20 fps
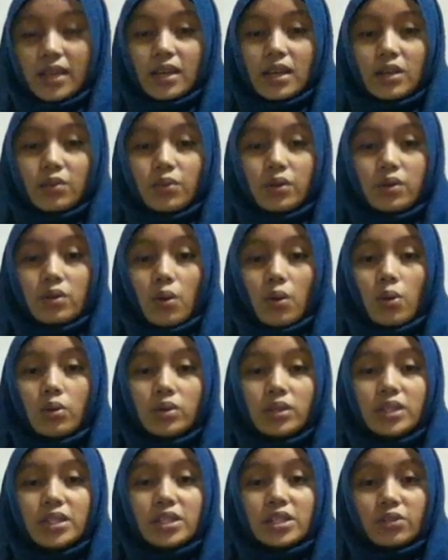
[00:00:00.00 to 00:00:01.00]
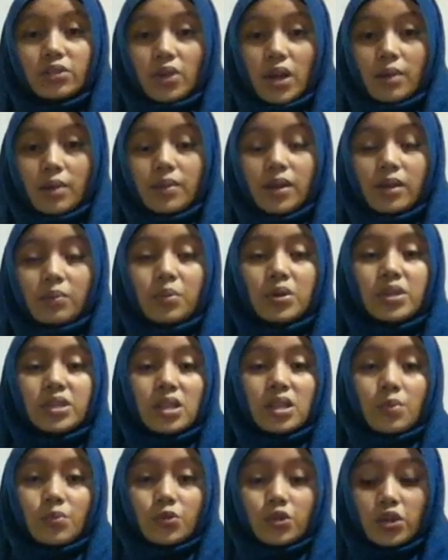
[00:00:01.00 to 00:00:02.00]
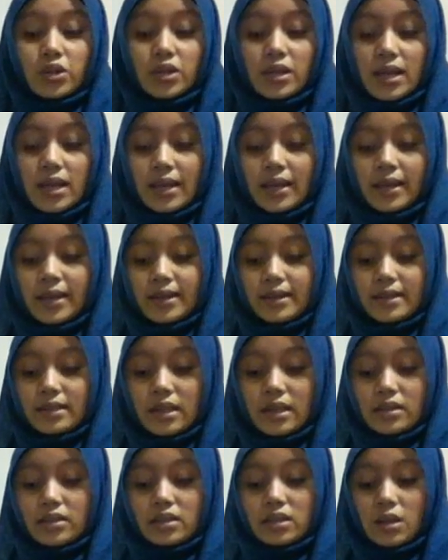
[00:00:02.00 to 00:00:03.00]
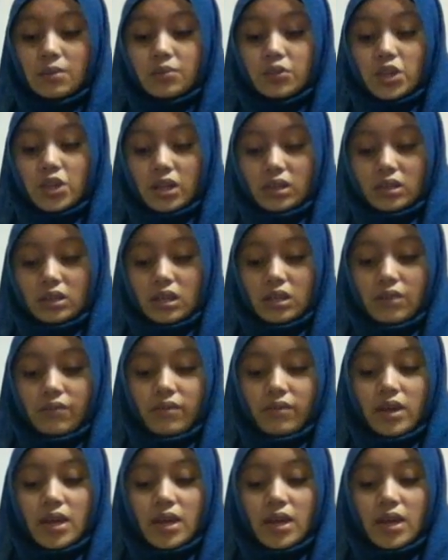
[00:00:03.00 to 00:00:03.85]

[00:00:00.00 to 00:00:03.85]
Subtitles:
It would only describe that perception is subjective.